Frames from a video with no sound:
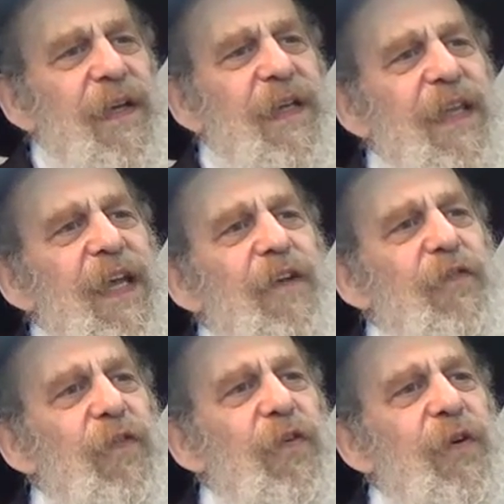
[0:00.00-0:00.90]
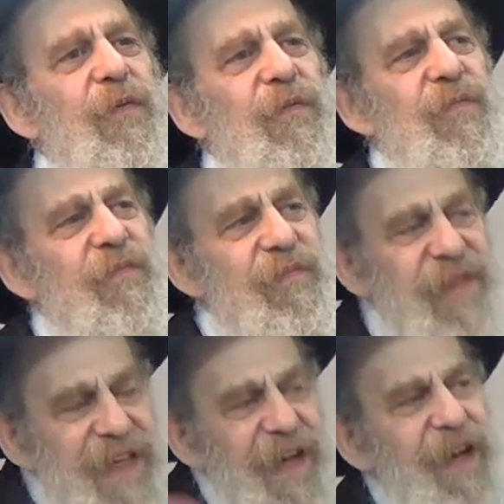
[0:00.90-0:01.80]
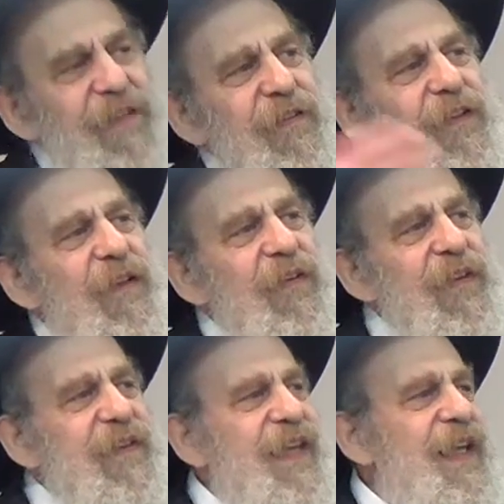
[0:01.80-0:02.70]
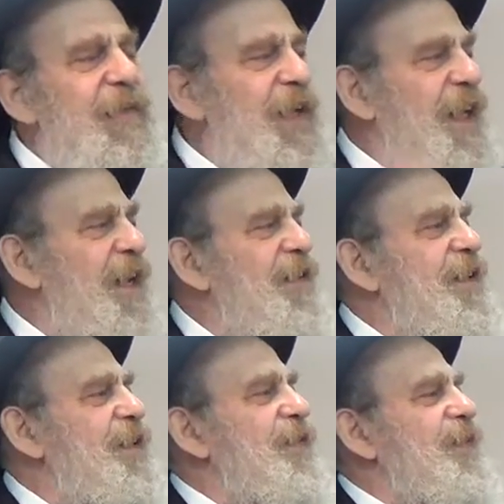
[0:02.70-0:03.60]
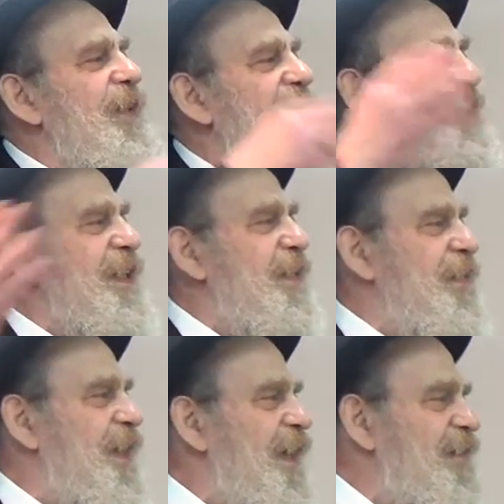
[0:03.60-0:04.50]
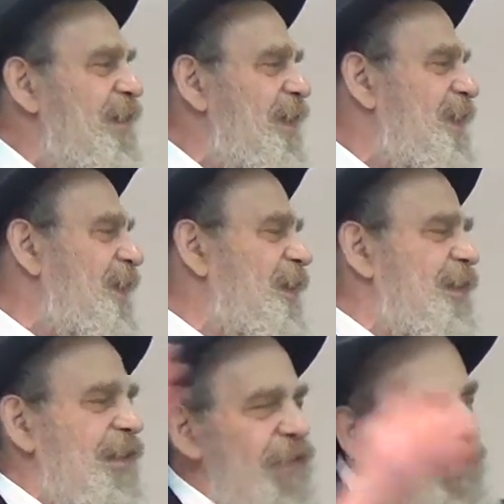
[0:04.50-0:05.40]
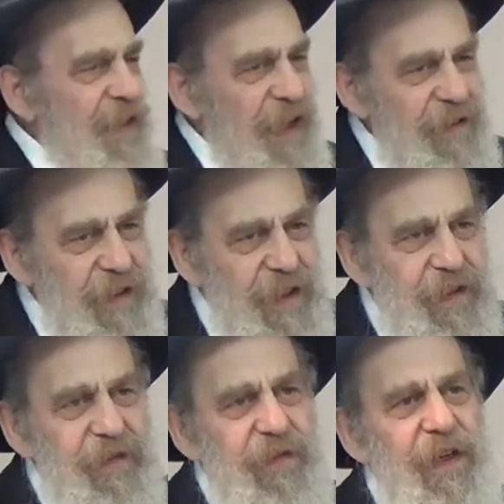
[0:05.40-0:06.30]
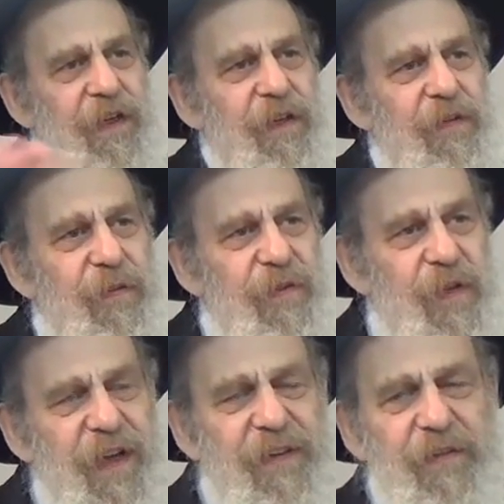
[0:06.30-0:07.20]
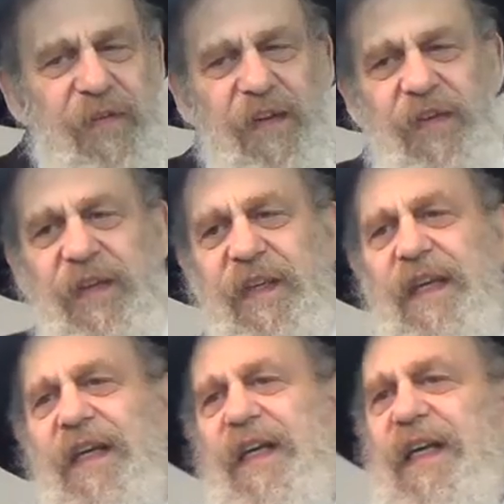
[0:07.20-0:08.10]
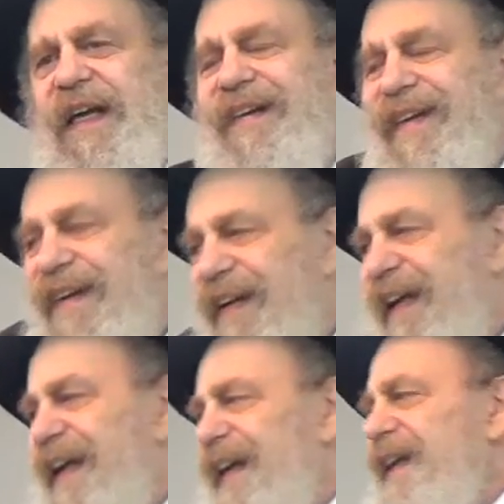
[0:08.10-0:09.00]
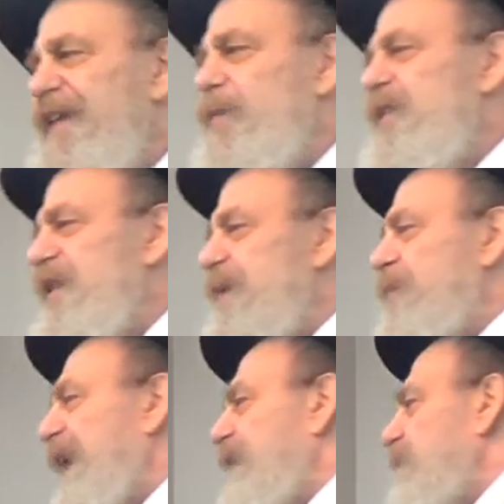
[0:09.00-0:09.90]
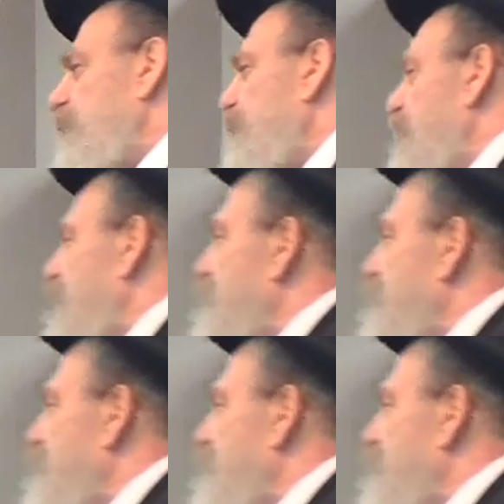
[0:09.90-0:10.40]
And therefore, because of everything, and because of their surrounding, and because of their darkness, and because of their nisyanis, and because of everything, it's mission impossible again.